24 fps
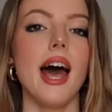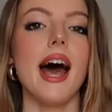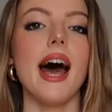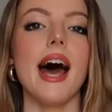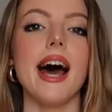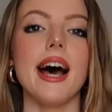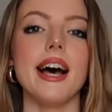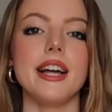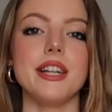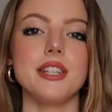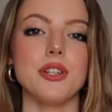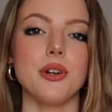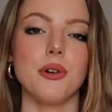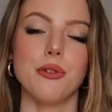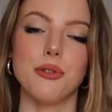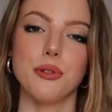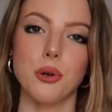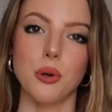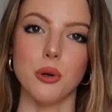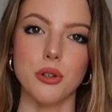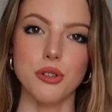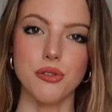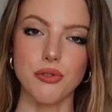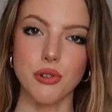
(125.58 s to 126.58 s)
And of
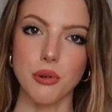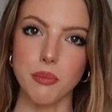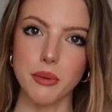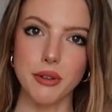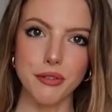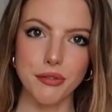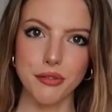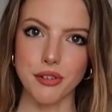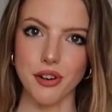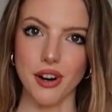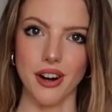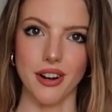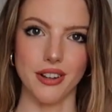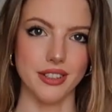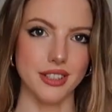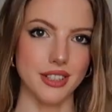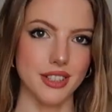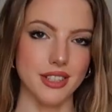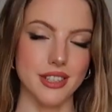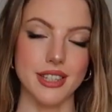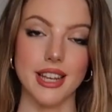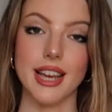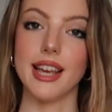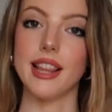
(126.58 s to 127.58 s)
course from the
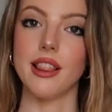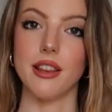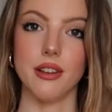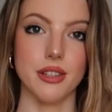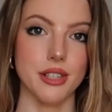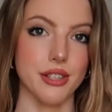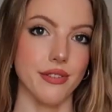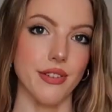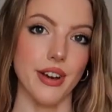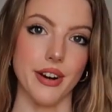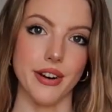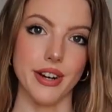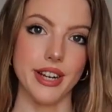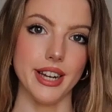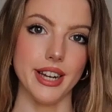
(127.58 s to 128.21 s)
front it looks very